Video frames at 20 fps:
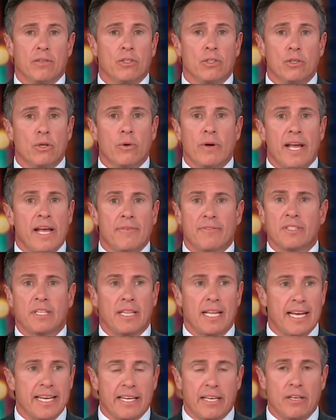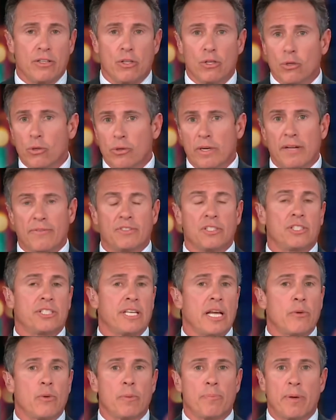You don't have to like it. You don't have to
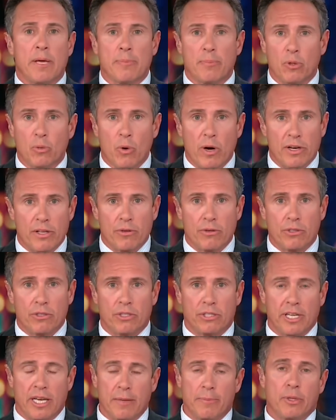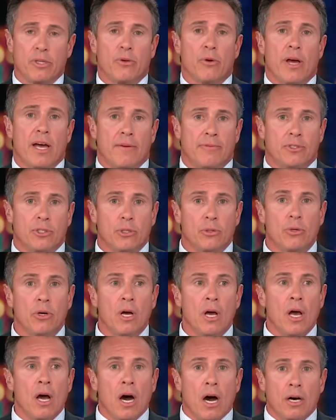say what people want you to say, but you have to
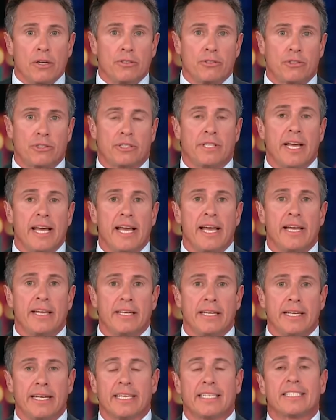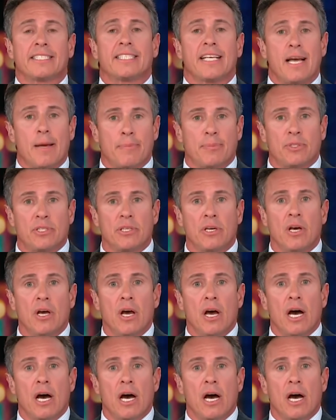understand and accept